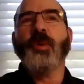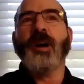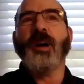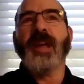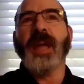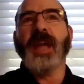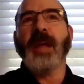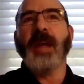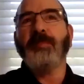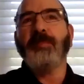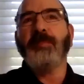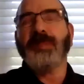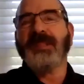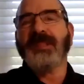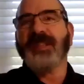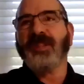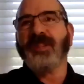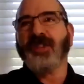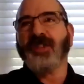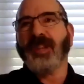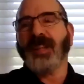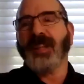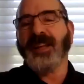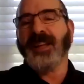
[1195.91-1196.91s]
again,
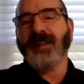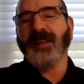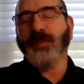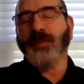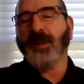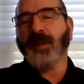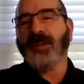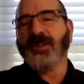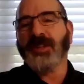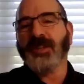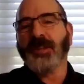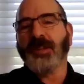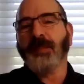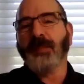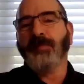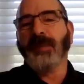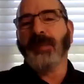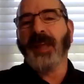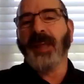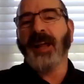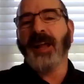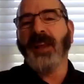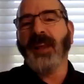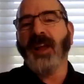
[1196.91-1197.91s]
petitioning, what is it, the
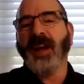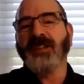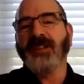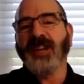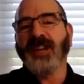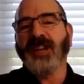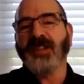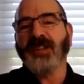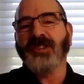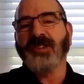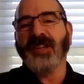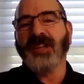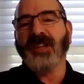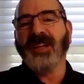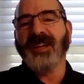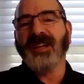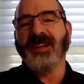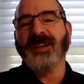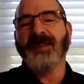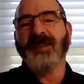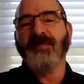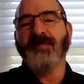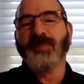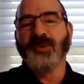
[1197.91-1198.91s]

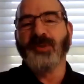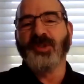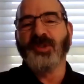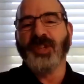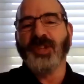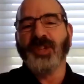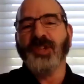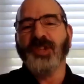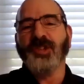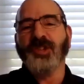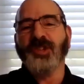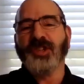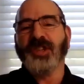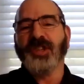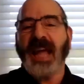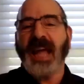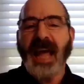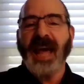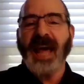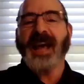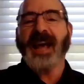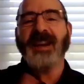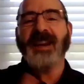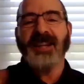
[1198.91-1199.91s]
Blaylock-Tussing procedure
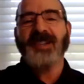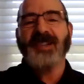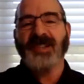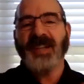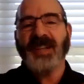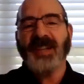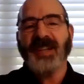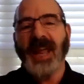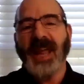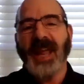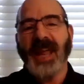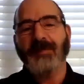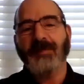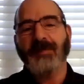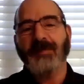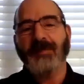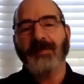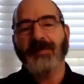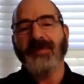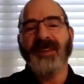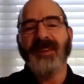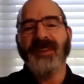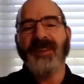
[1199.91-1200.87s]
to add his name